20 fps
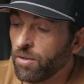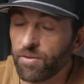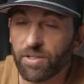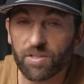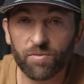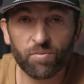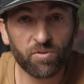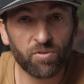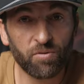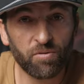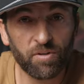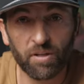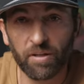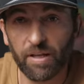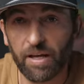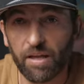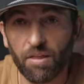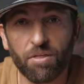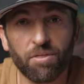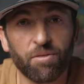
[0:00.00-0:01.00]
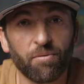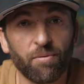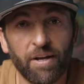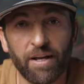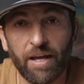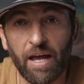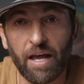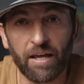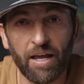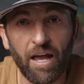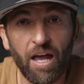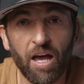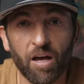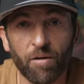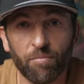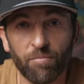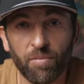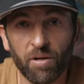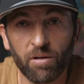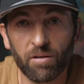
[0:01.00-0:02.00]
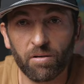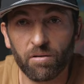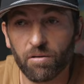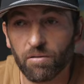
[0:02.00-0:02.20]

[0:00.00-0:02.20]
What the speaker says: This would do it at like 3 a.m.